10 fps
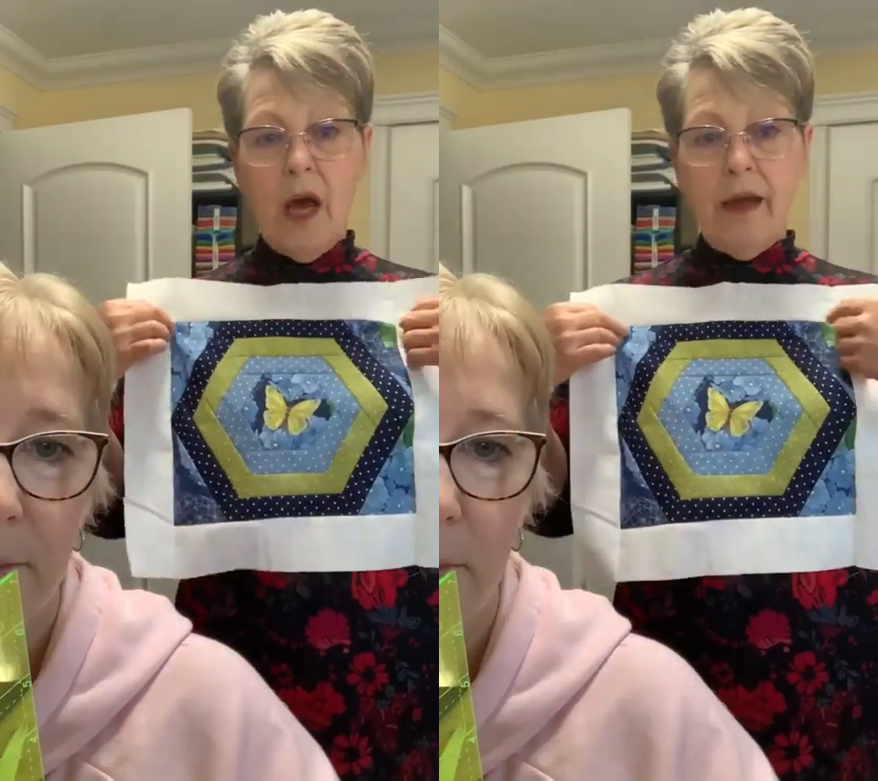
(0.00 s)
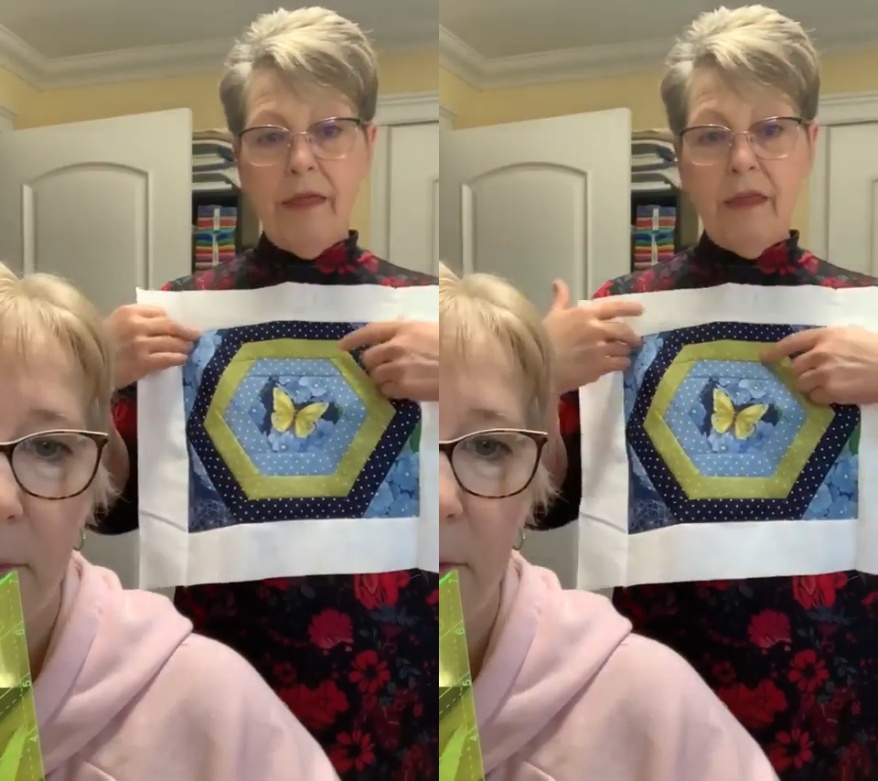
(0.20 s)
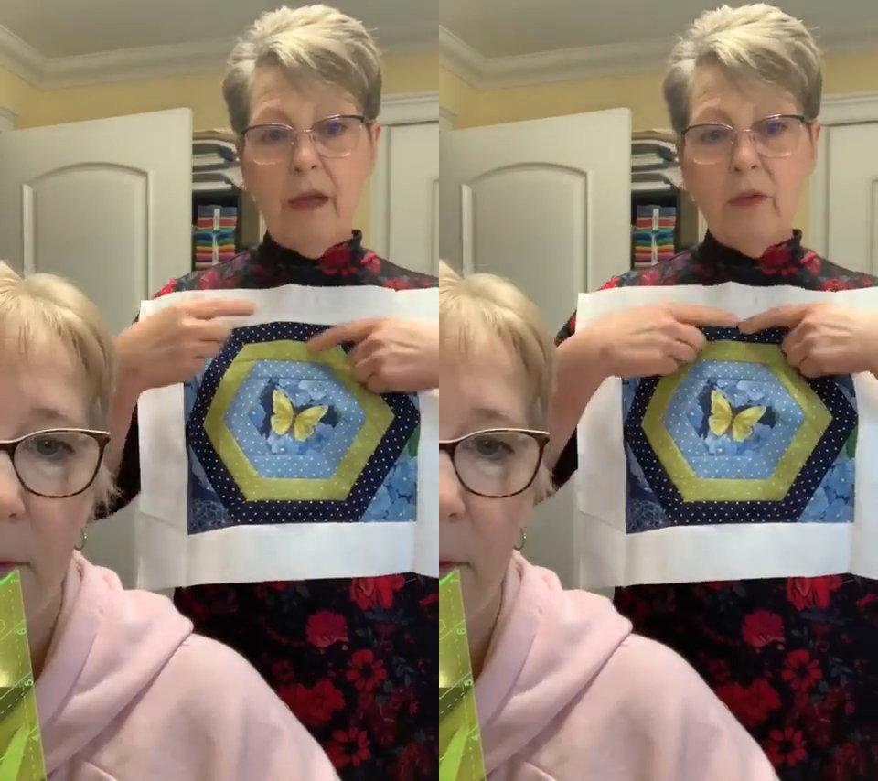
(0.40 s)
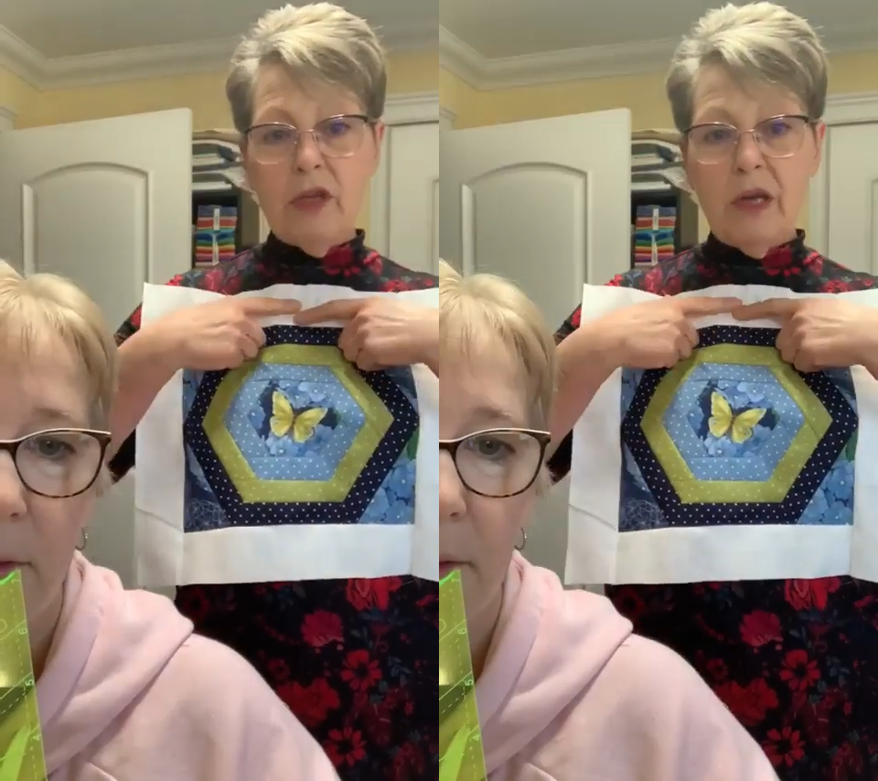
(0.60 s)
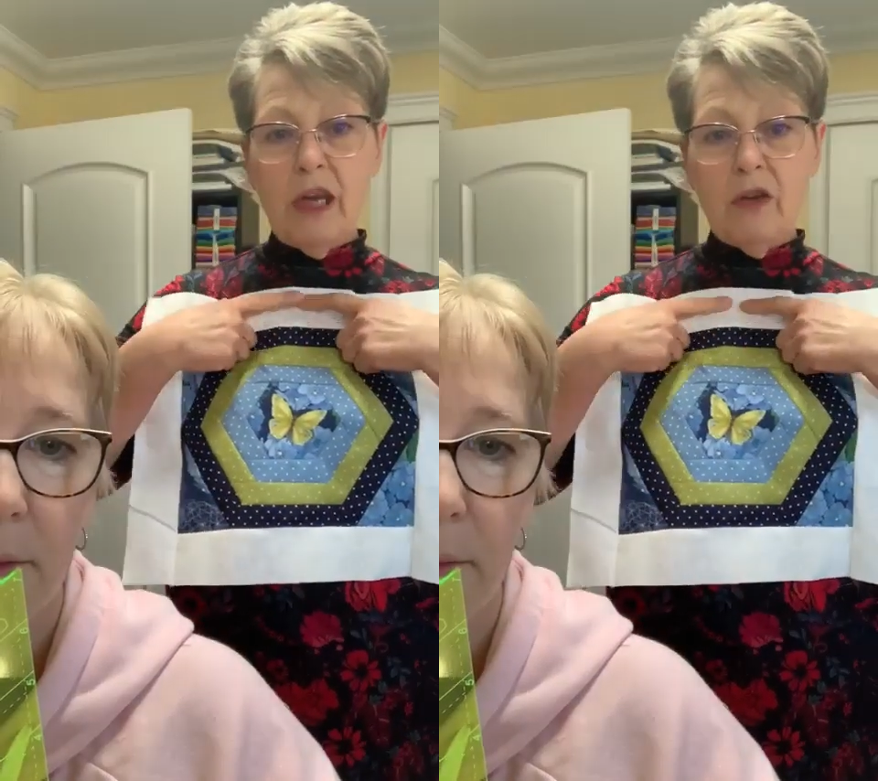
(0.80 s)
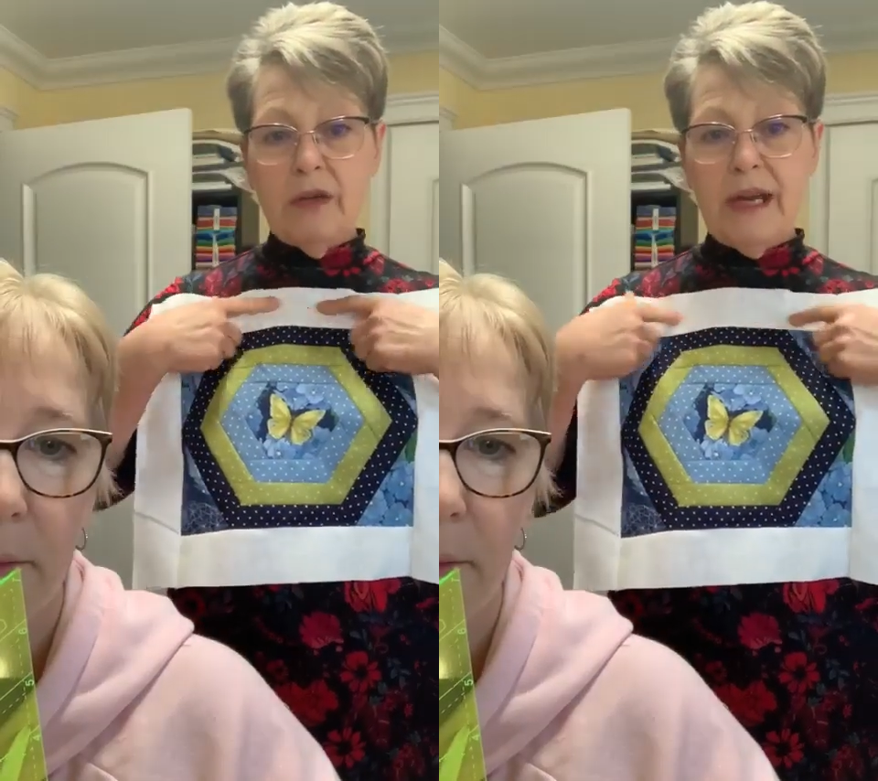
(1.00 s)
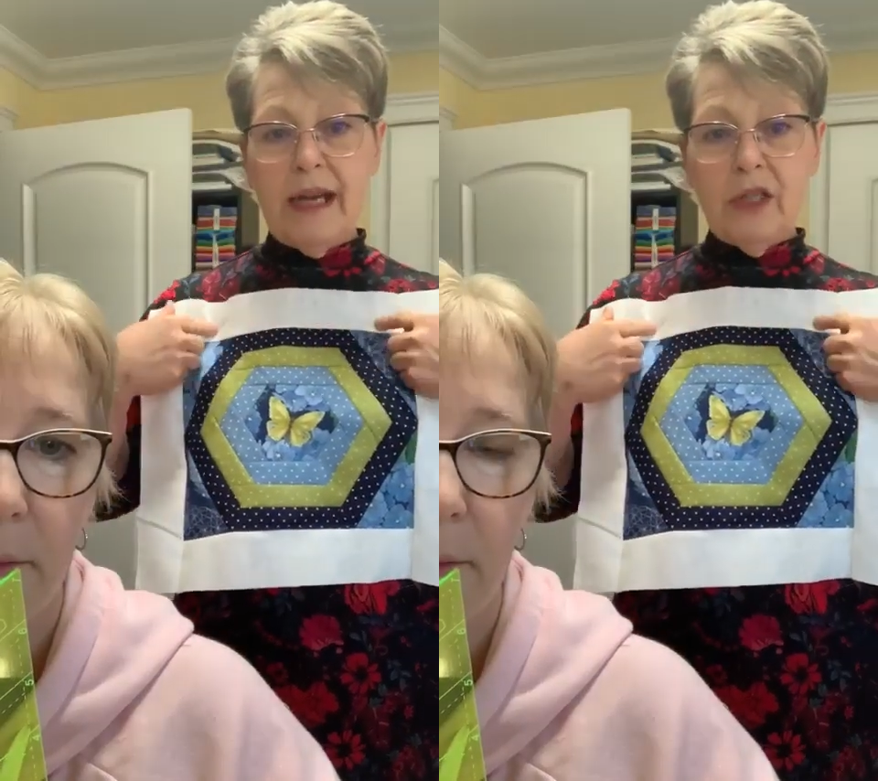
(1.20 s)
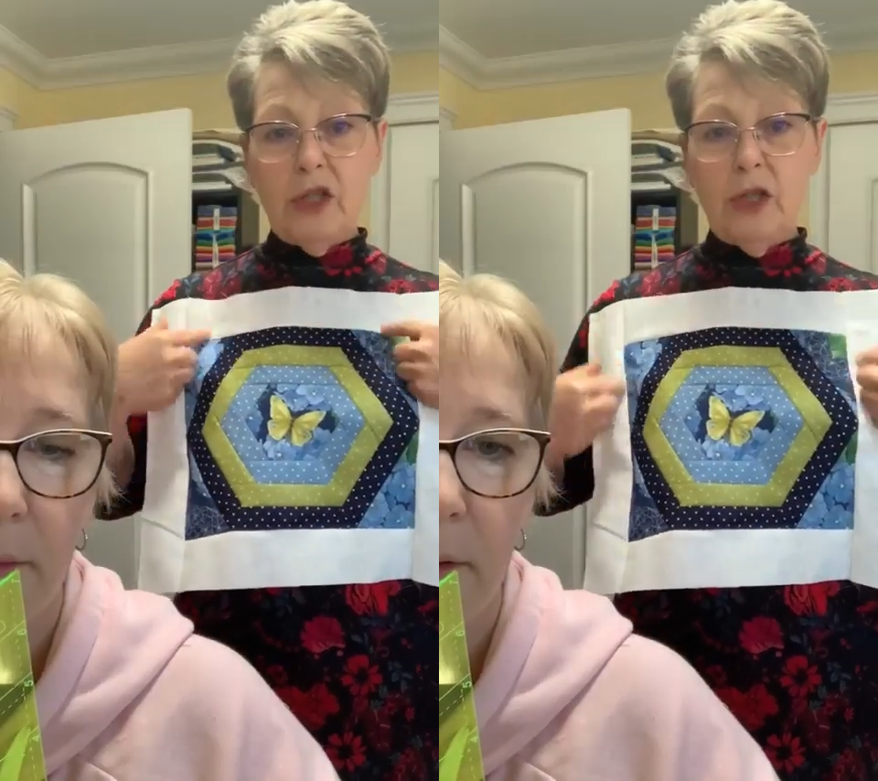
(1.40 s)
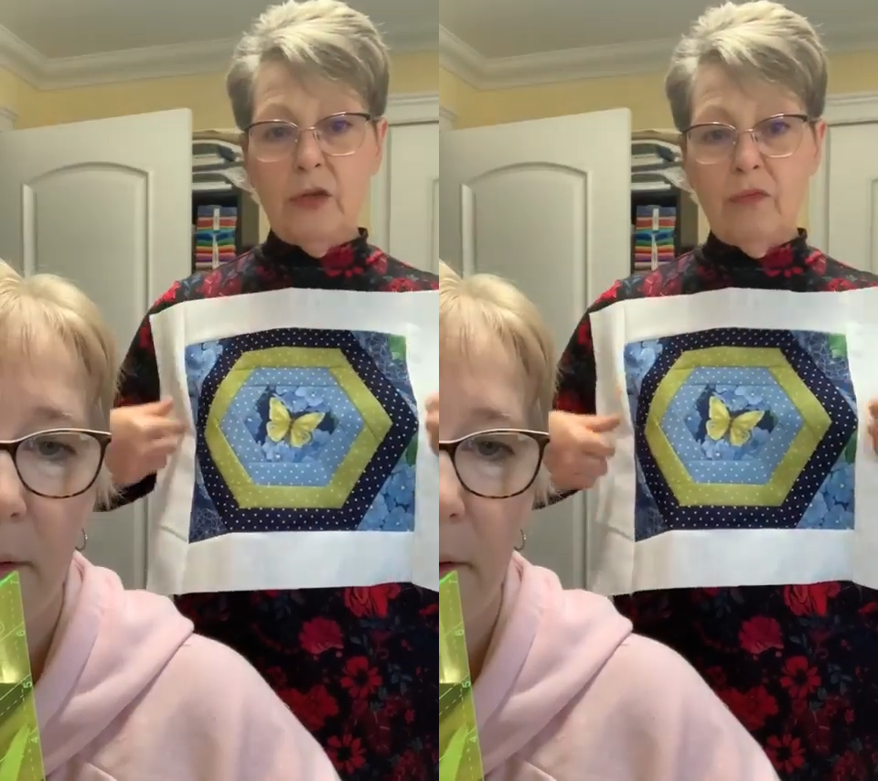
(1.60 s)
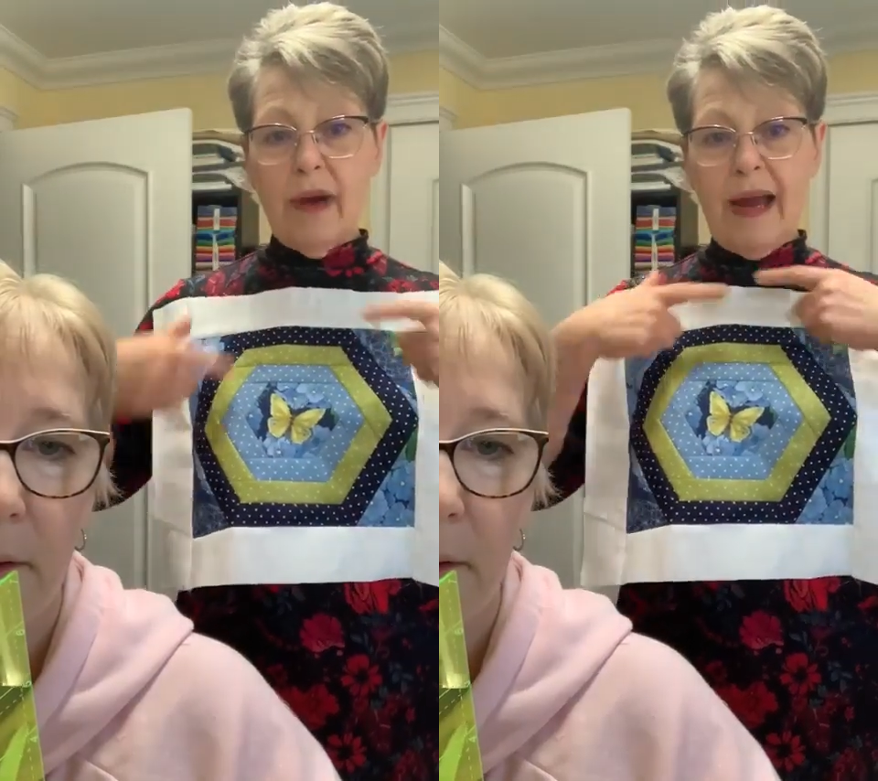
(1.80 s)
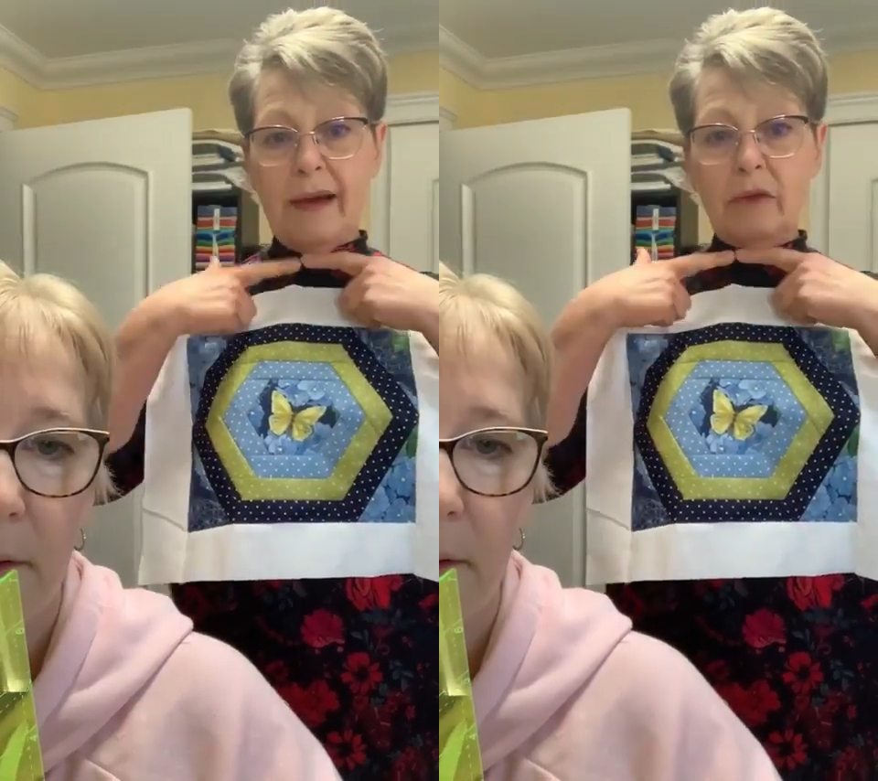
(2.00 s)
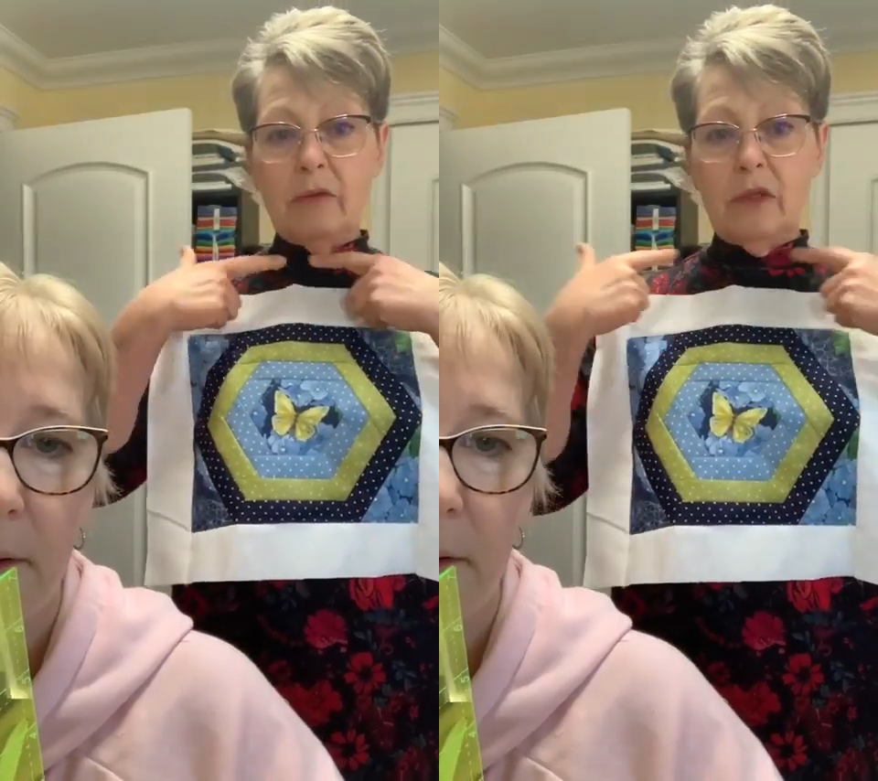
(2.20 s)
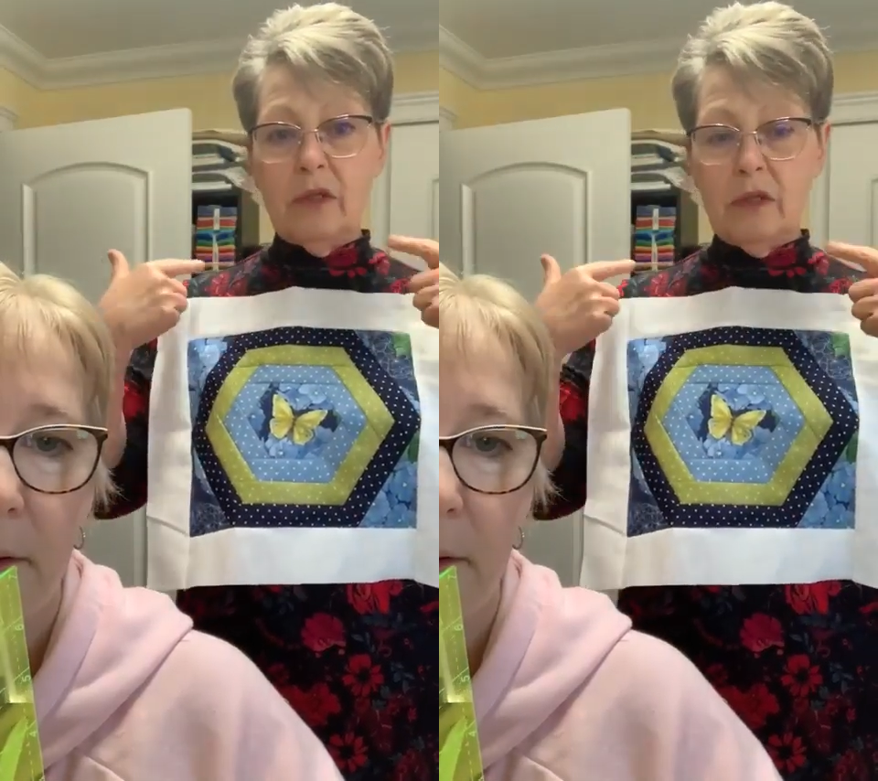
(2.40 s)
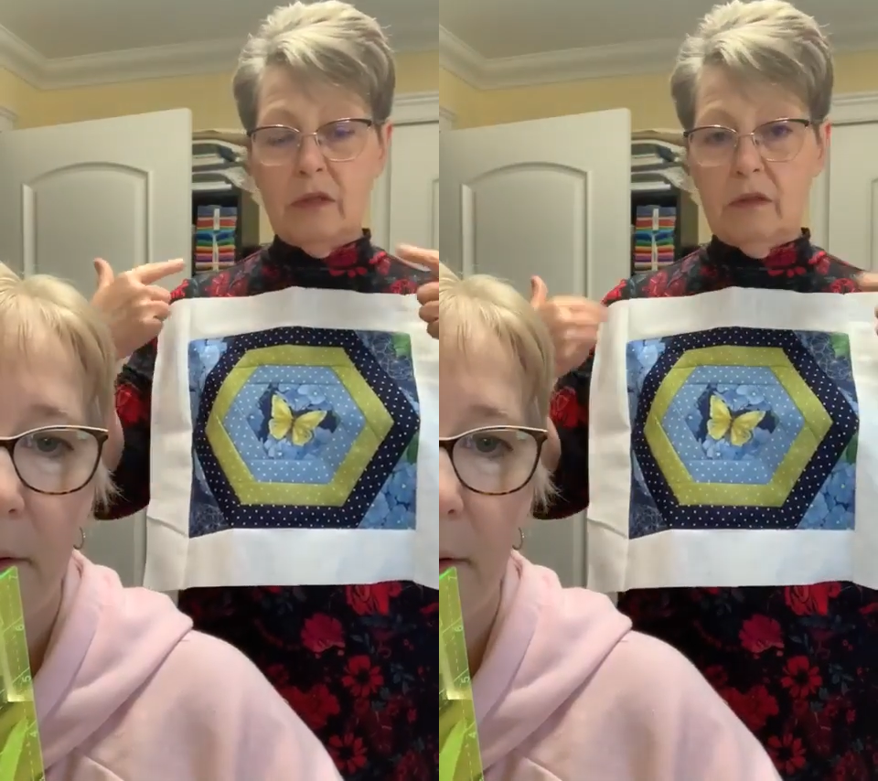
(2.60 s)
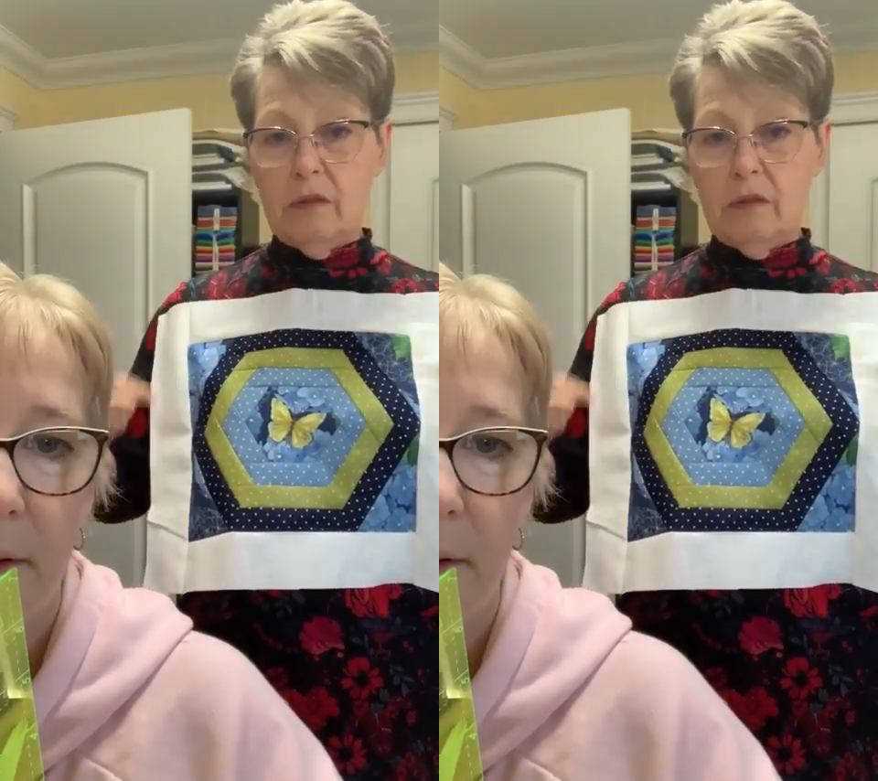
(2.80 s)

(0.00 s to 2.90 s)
I think when you get your next 2 rounds